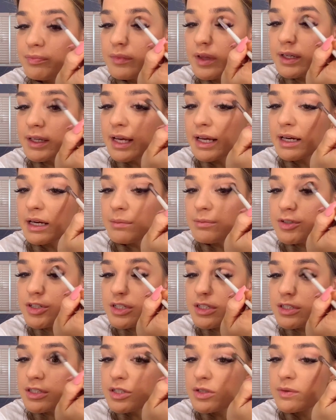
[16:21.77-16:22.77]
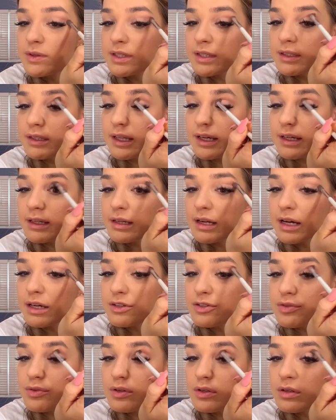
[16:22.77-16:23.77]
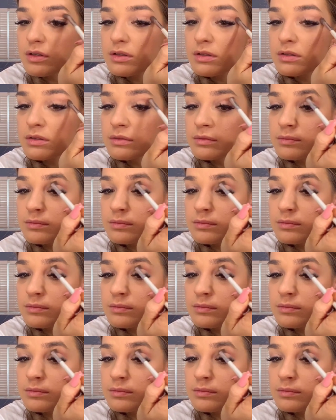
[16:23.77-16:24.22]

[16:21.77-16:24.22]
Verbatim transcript: Again, I'm just doing like natural.